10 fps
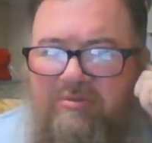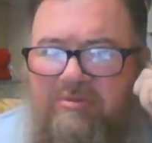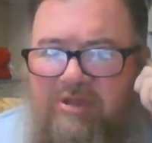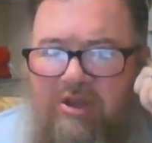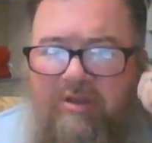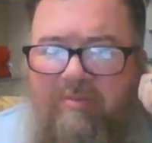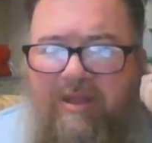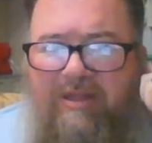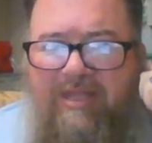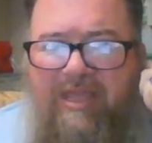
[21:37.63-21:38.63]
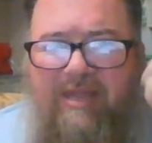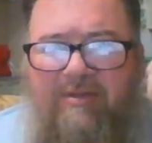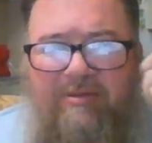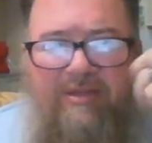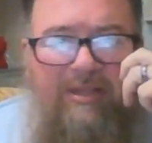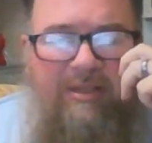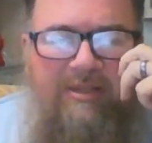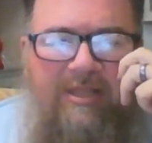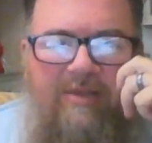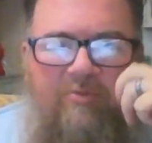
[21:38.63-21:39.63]
talk about that,
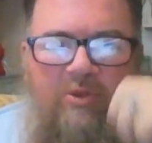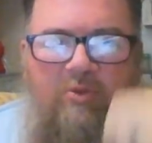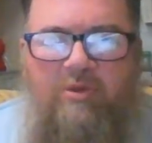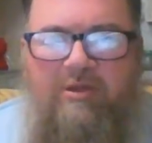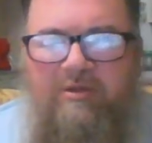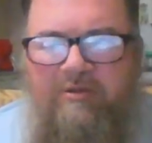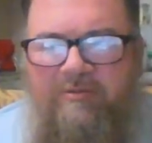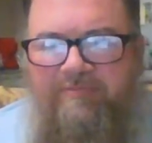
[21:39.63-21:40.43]
then we will.